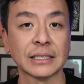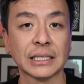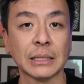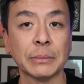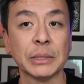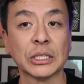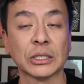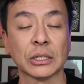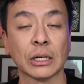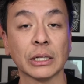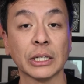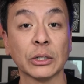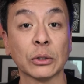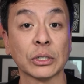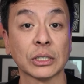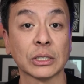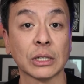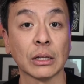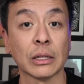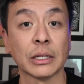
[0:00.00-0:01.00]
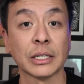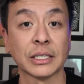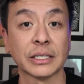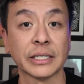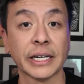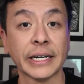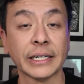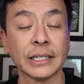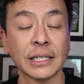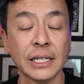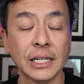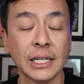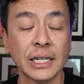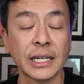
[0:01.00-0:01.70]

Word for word: semi-solid or solid state